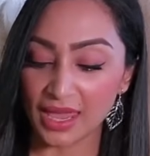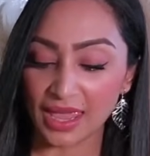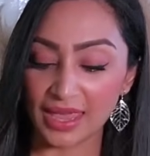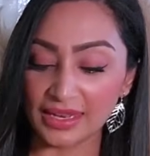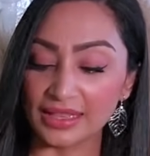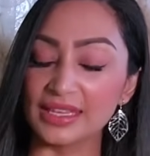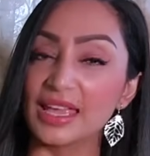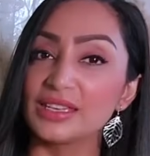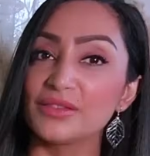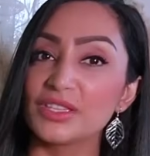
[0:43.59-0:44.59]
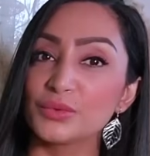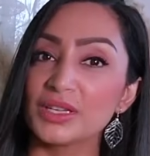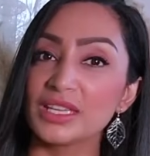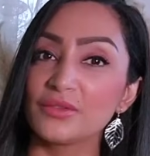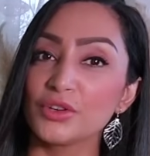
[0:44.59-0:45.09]
And at the end of this
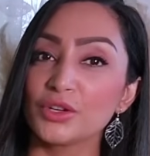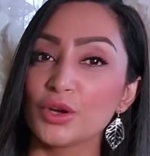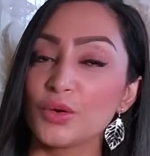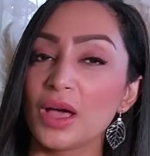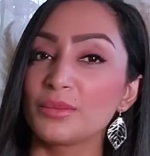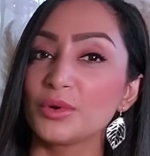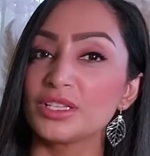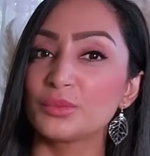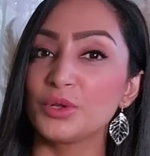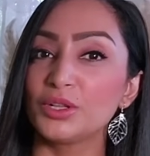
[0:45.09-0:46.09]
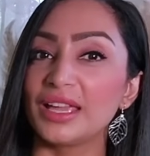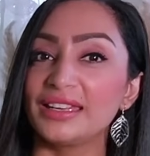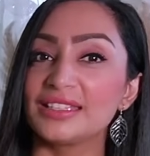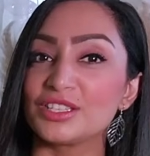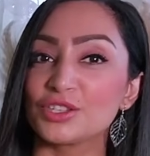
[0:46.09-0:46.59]
reading, Virgo, I'm going to pull
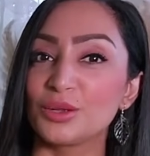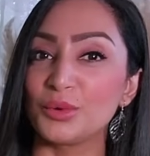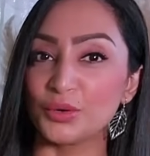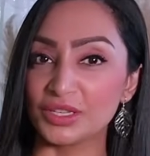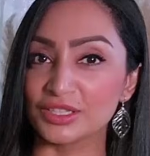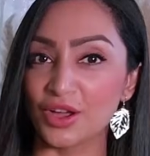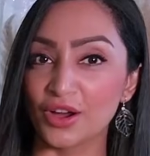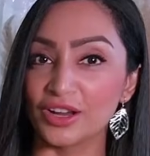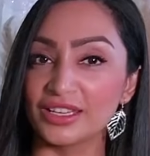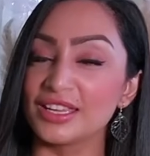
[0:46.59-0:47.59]
an additional bonus card,